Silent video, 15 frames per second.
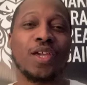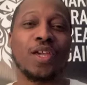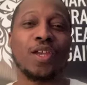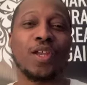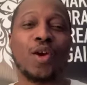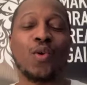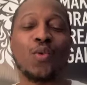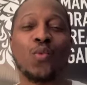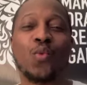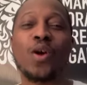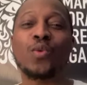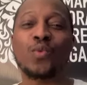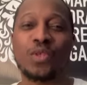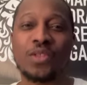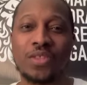And now
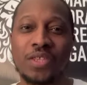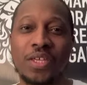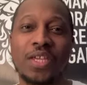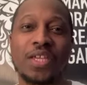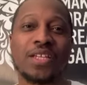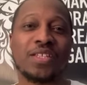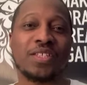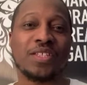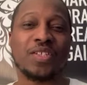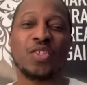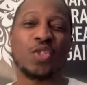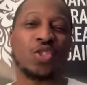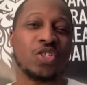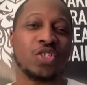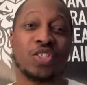one would think this
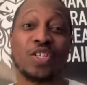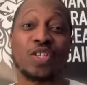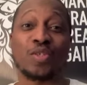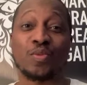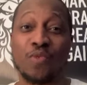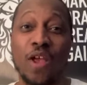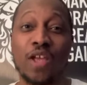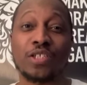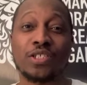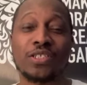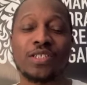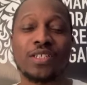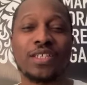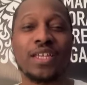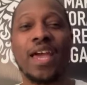is just an
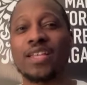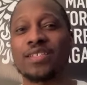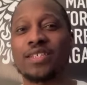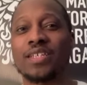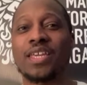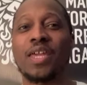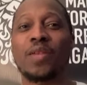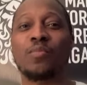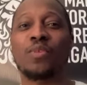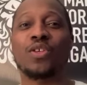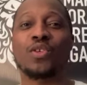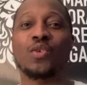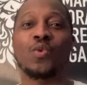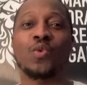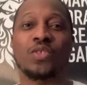expression. Yes, it can be
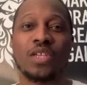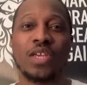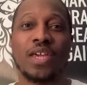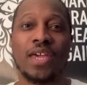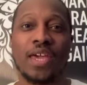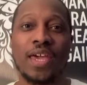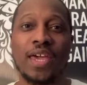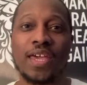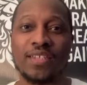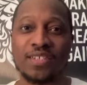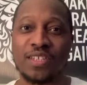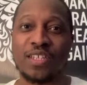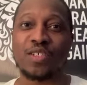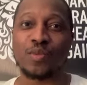used as an